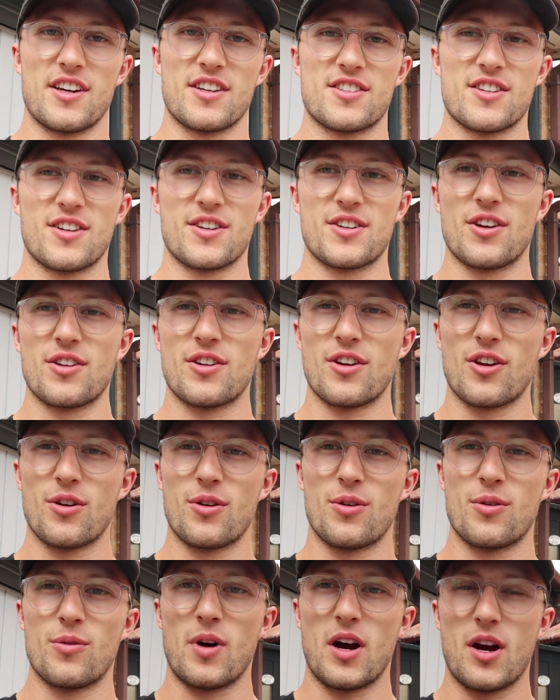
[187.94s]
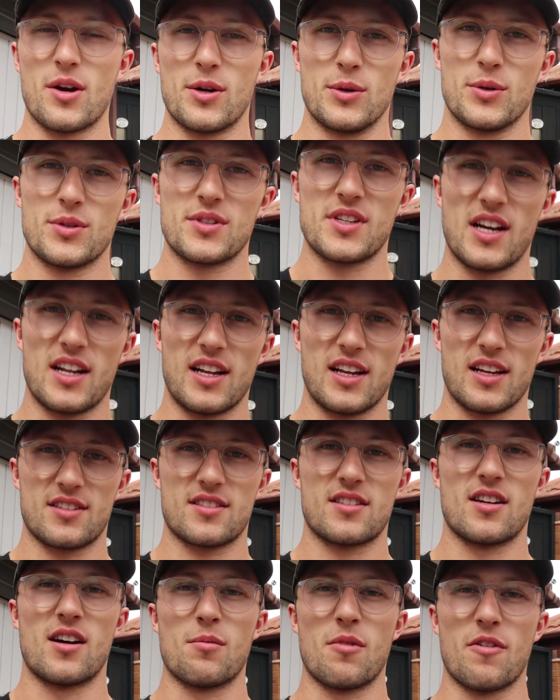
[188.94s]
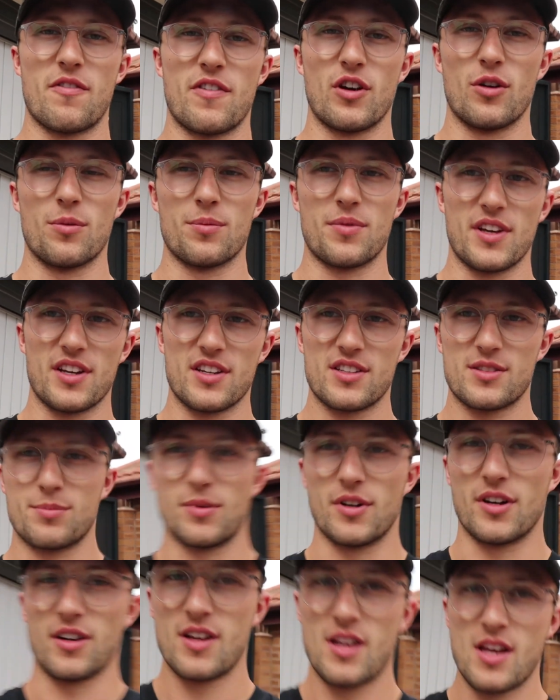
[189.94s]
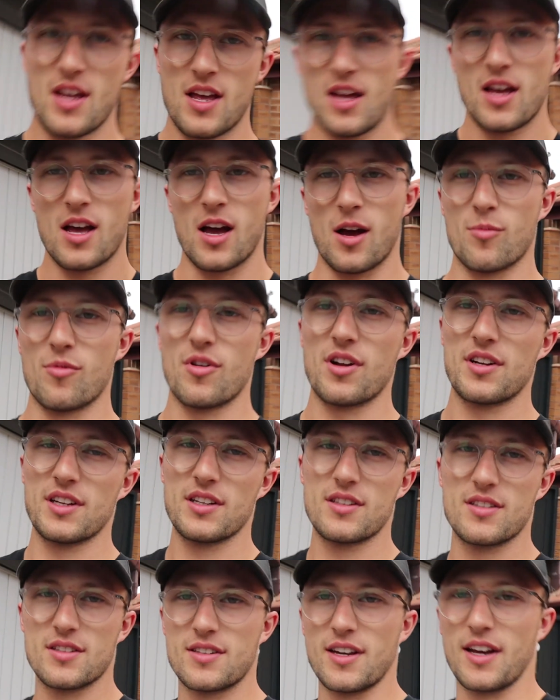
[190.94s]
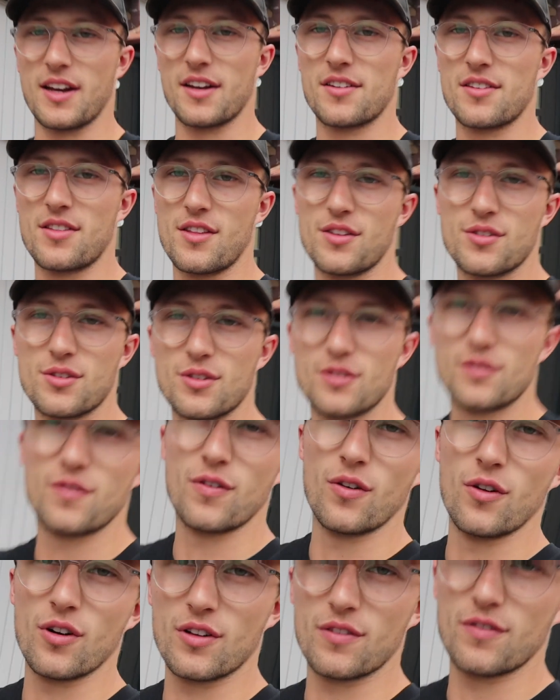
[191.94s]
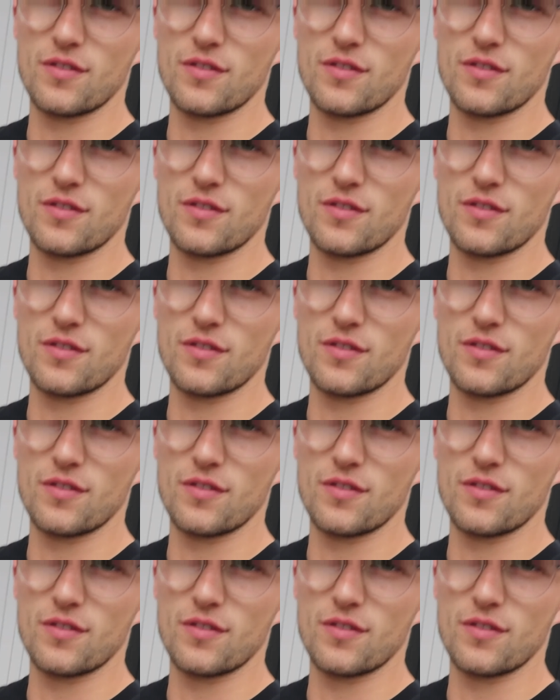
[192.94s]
so I don't know where it was at last time I filmed this, but I'm ready to test the 240